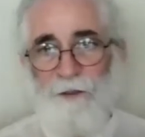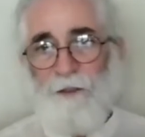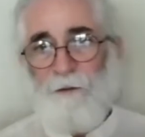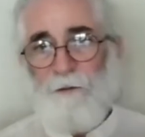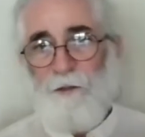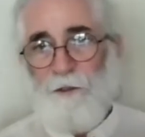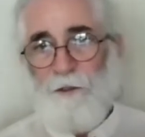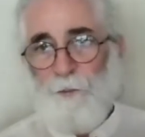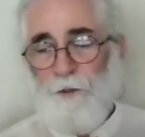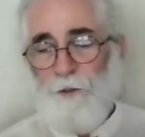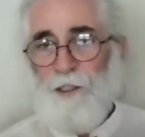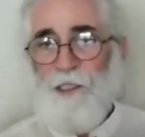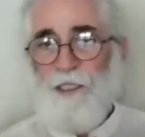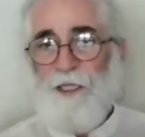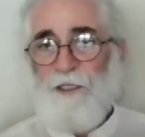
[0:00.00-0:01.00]
Well, the Buddha
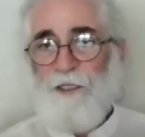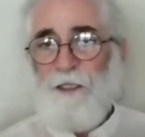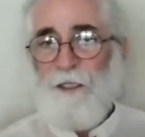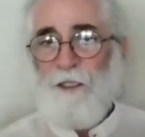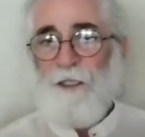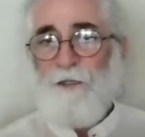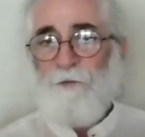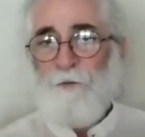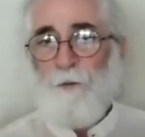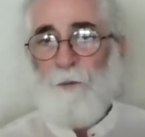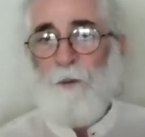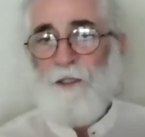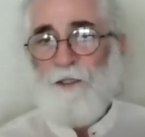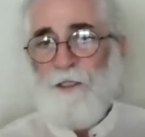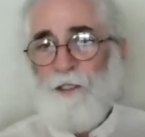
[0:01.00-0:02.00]
said, if you
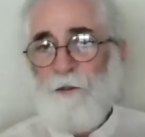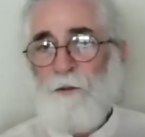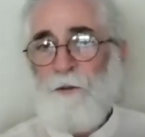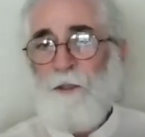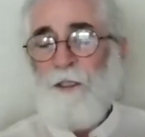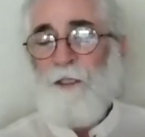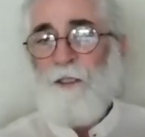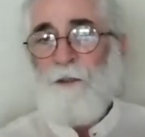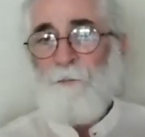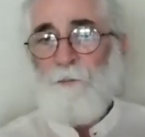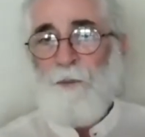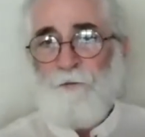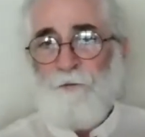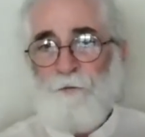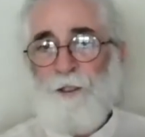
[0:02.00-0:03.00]
want to
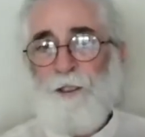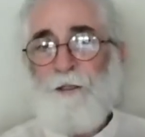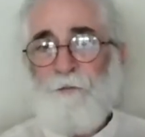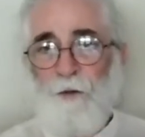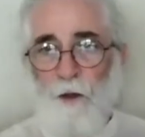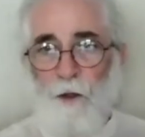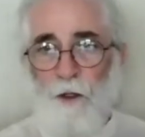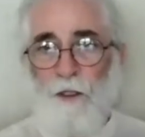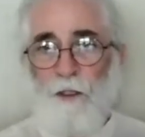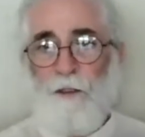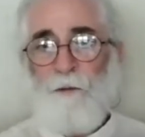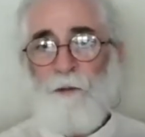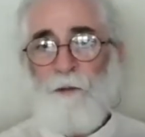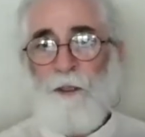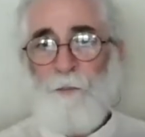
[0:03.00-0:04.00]
be free of
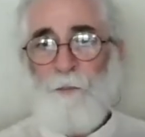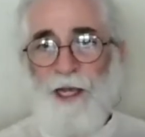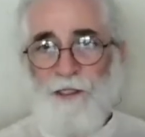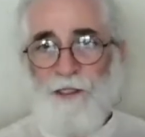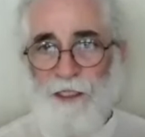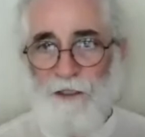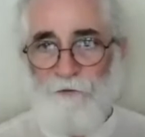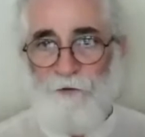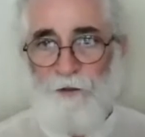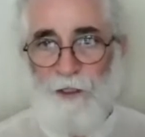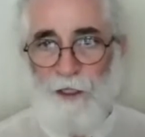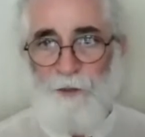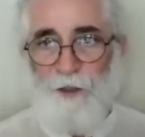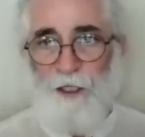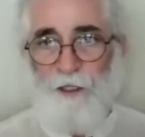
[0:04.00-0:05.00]
all passing
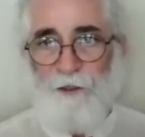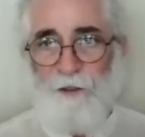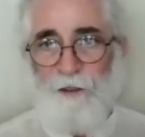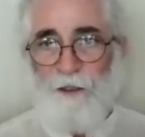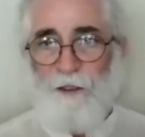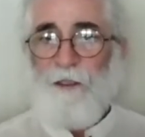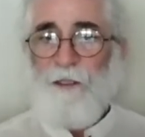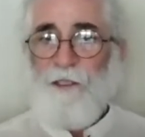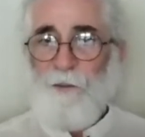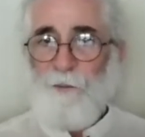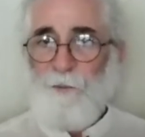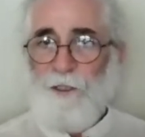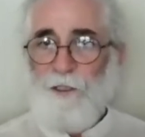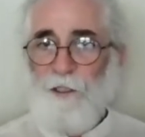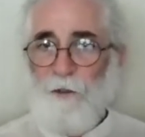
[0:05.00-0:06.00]
phenomenon,
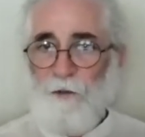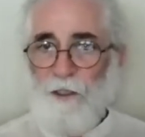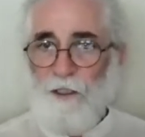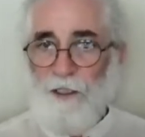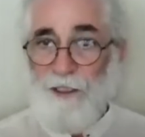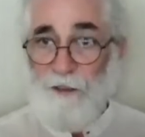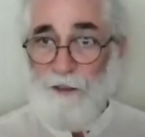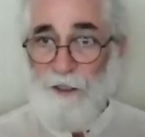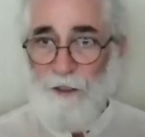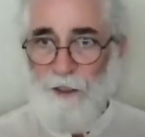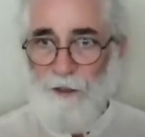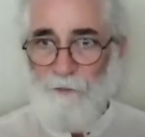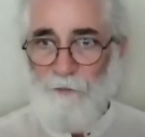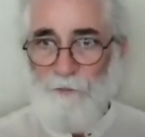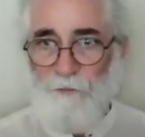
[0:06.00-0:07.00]
simply don't cling to them.